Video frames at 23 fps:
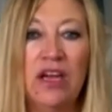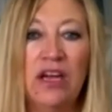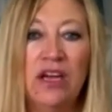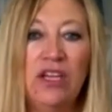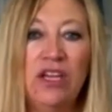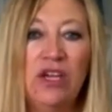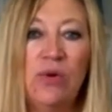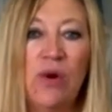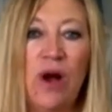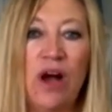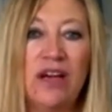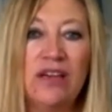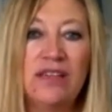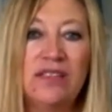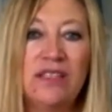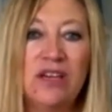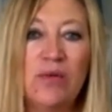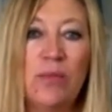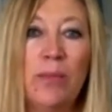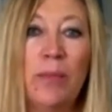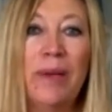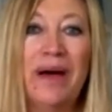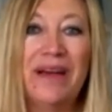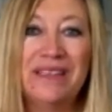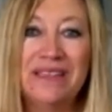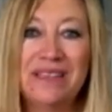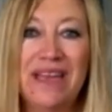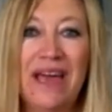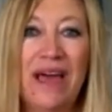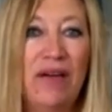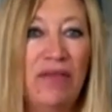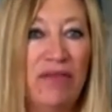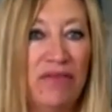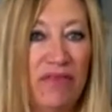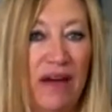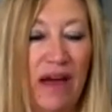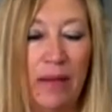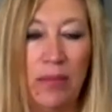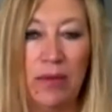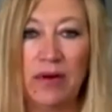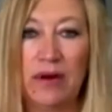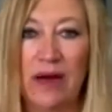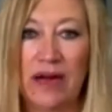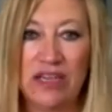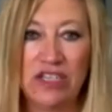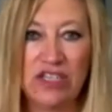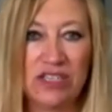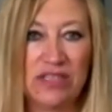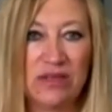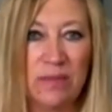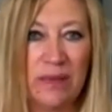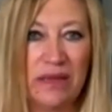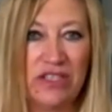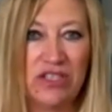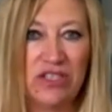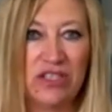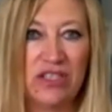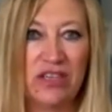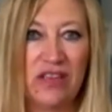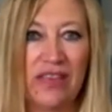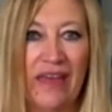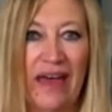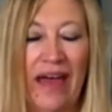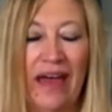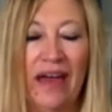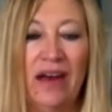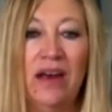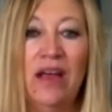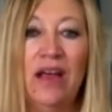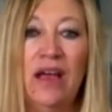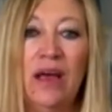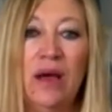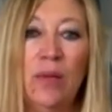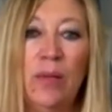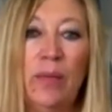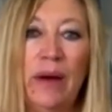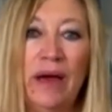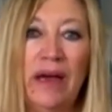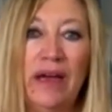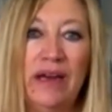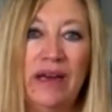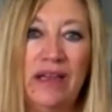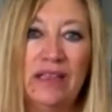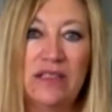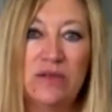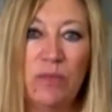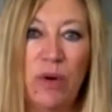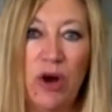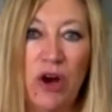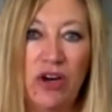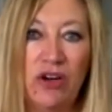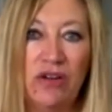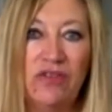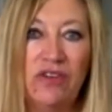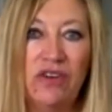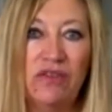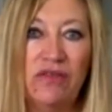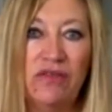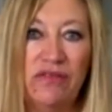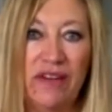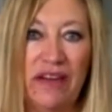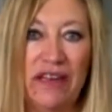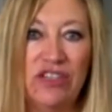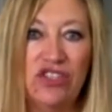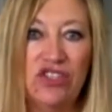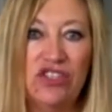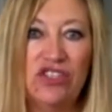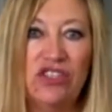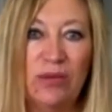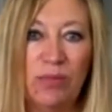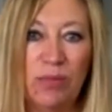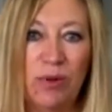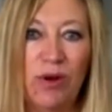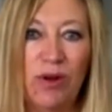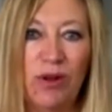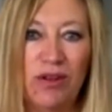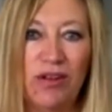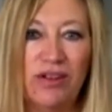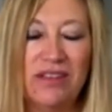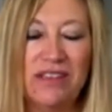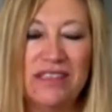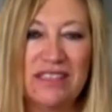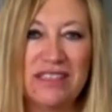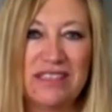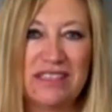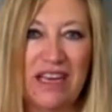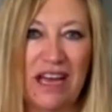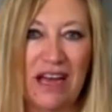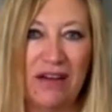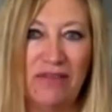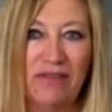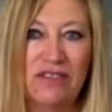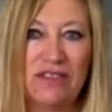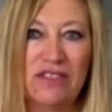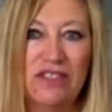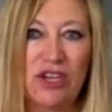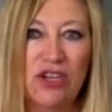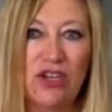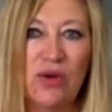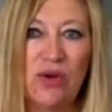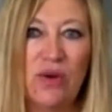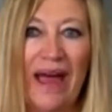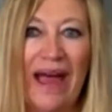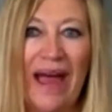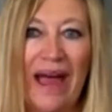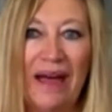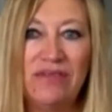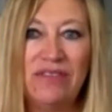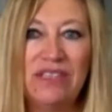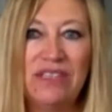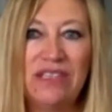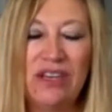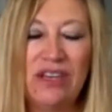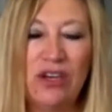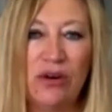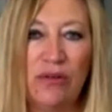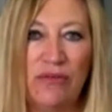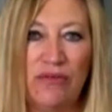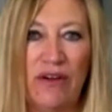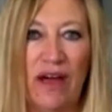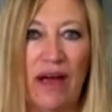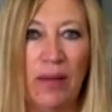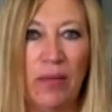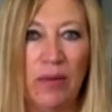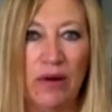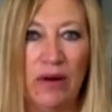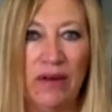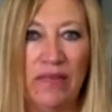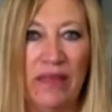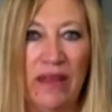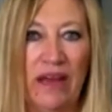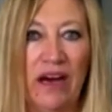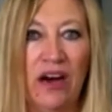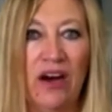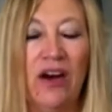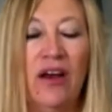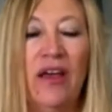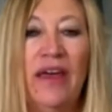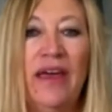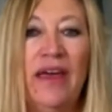You also must have fiber. I just mentioned that, but it's part of your vegetable stuff. So you have to get your fiber in there.